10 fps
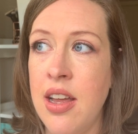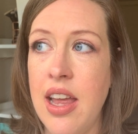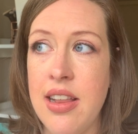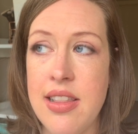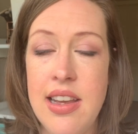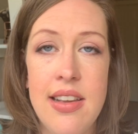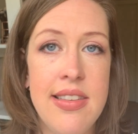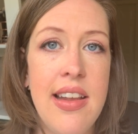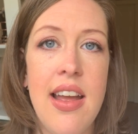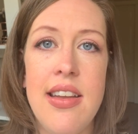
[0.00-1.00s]
at
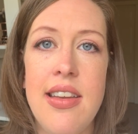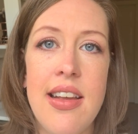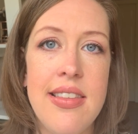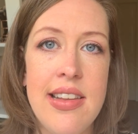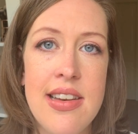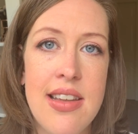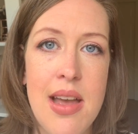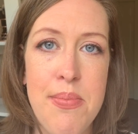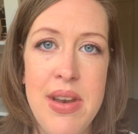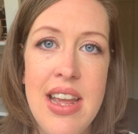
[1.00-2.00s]
least a dozen
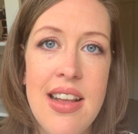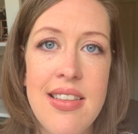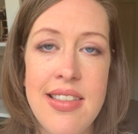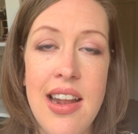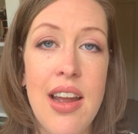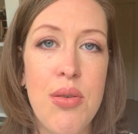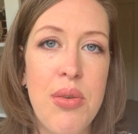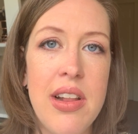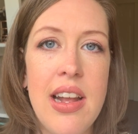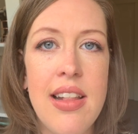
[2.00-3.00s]
companies that I
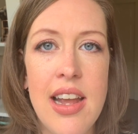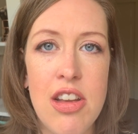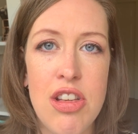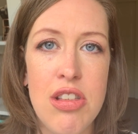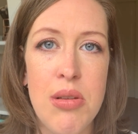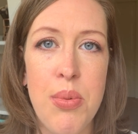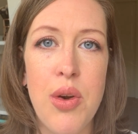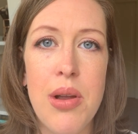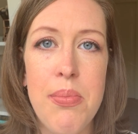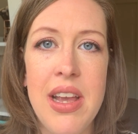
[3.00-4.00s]
really like to
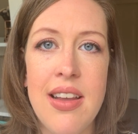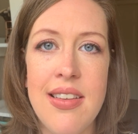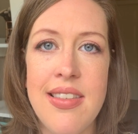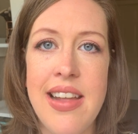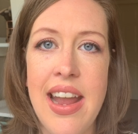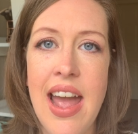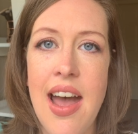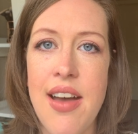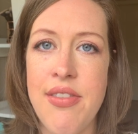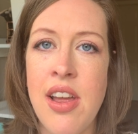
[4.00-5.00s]
support because they
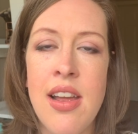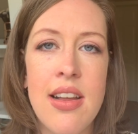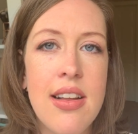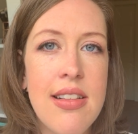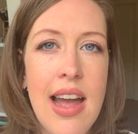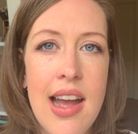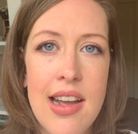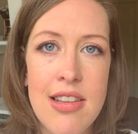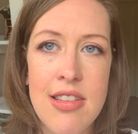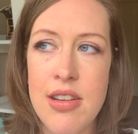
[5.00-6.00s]
have
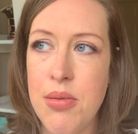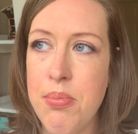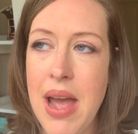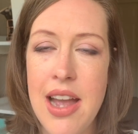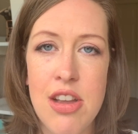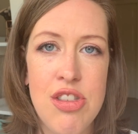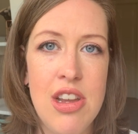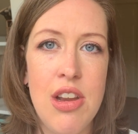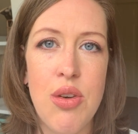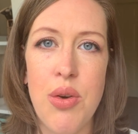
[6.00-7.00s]
glass,
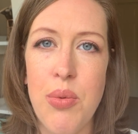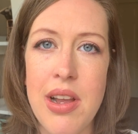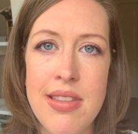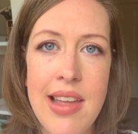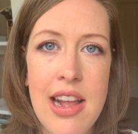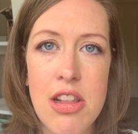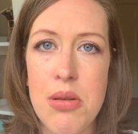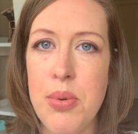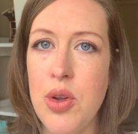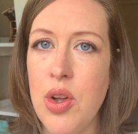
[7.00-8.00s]
packaging or
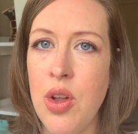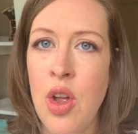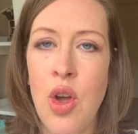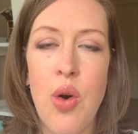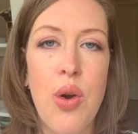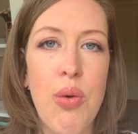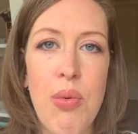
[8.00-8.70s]
recyclable or